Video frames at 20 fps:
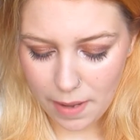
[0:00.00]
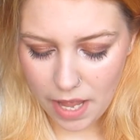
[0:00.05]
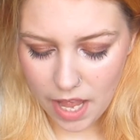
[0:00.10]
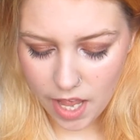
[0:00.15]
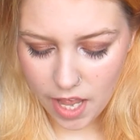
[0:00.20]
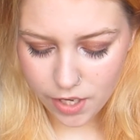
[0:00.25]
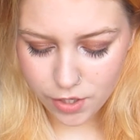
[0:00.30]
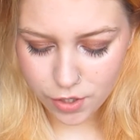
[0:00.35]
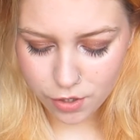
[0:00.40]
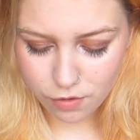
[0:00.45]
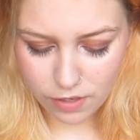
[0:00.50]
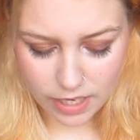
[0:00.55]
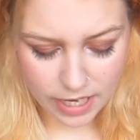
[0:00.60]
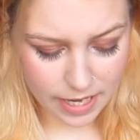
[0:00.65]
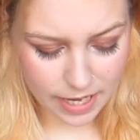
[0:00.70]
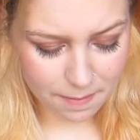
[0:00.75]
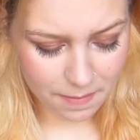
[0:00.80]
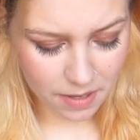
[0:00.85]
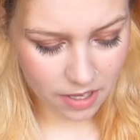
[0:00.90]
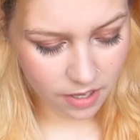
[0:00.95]
Hand
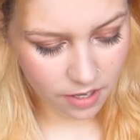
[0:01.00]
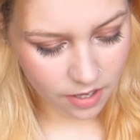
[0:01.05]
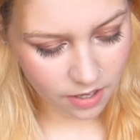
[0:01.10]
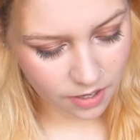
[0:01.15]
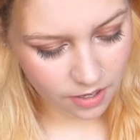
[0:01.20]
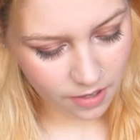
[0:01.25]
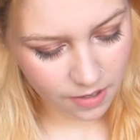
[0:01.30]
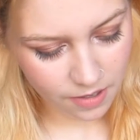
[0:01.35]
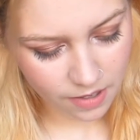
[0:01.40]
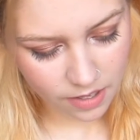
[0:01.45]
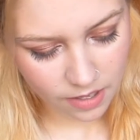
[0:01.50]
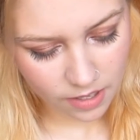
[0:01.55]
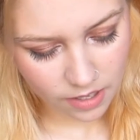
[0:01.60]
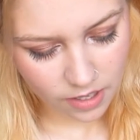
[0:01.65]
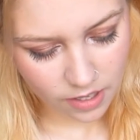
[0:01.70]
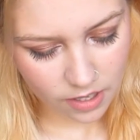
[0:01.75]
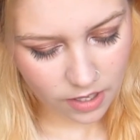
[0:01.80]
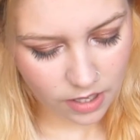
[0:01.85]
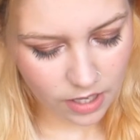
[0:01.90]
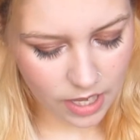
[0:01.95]
Cream.
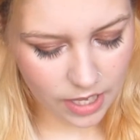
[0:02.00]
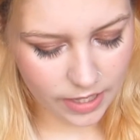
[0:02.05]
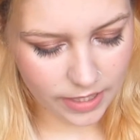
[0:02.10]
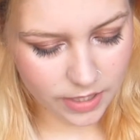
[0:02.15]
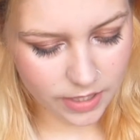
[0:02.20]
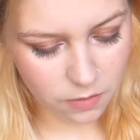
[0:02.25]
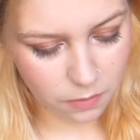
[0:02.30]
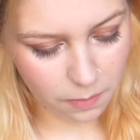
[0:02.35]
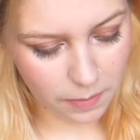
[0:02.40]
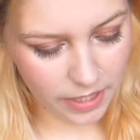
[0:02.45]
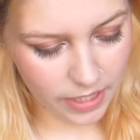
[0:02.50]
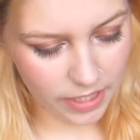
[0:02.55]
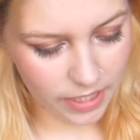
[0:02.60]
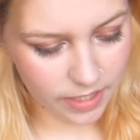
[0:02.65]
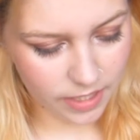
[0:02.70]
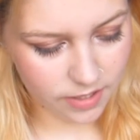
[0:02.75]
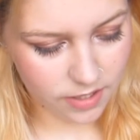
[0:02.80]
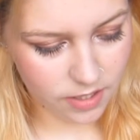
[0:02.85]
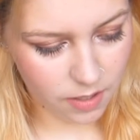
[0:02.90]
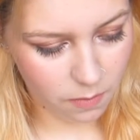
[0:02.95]
And this will be in
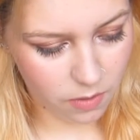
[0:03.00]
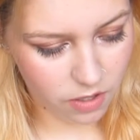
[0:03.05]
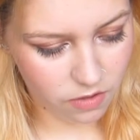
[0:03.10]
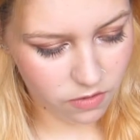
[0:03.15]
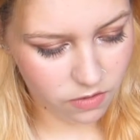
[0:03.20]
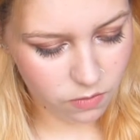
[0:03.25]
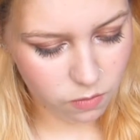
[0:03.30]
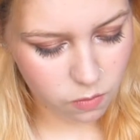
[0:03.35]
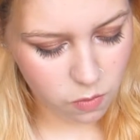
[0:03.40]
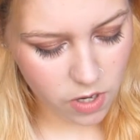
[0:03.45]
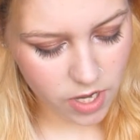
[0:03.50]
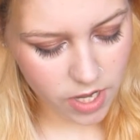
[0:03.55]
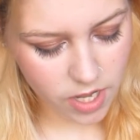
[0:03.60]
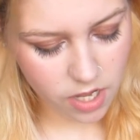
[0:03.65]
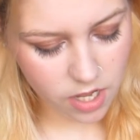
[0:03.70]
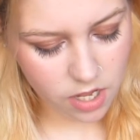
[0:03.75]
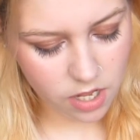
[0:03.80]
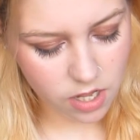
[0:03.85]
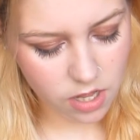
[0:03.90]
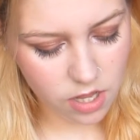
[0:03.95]
here somewhere as
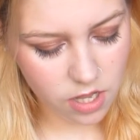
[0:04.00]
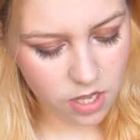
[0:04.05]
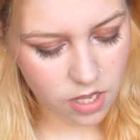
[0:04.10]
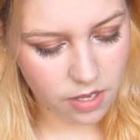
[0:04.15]
well.